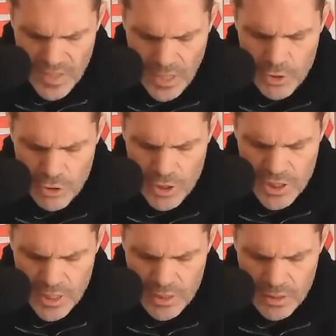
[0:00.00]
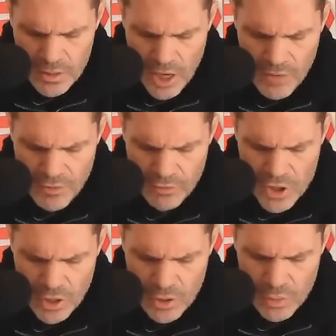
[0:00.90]
Andrea said, the Darvel
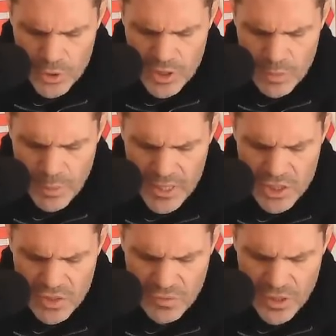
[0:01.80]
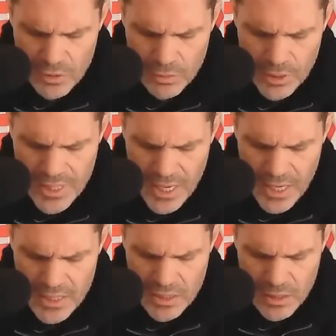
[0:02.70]
result was the pass-fail
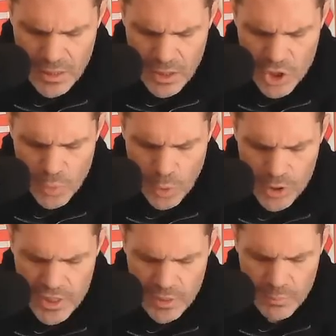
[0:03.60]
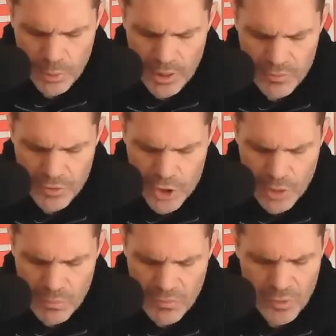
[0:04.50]
test. Squad isn't playing for
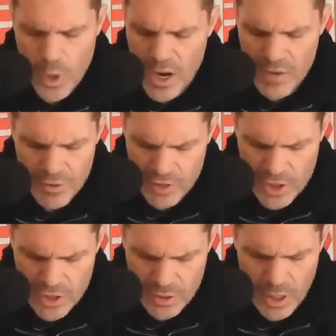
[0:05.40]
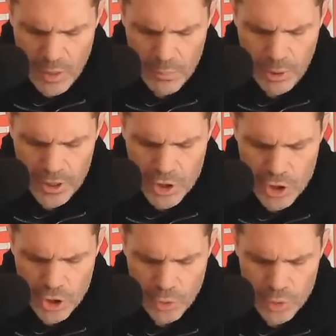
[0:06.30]
Jim for whatever reason.
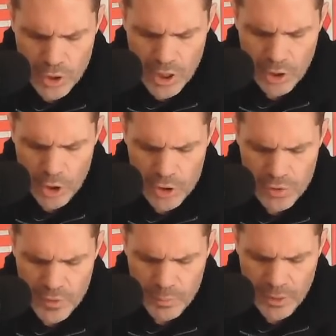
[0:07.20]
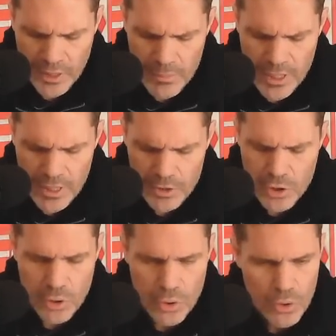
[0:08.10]
Players shoulder a lot of the blame here
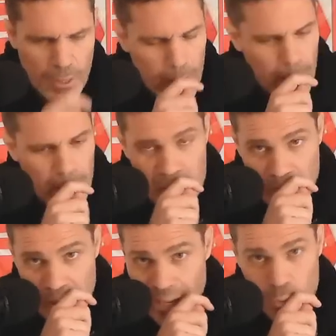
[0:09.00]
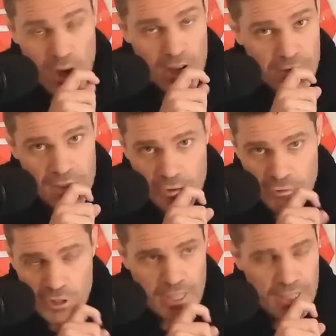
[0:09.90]
too. So again, what I find
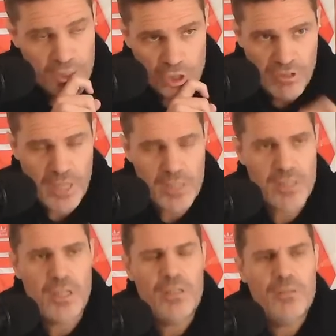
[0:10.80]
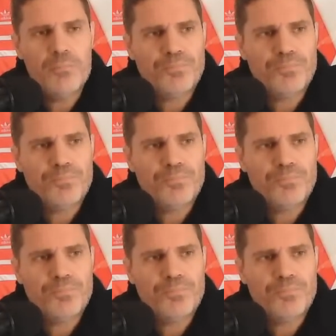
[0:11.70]
really interesting,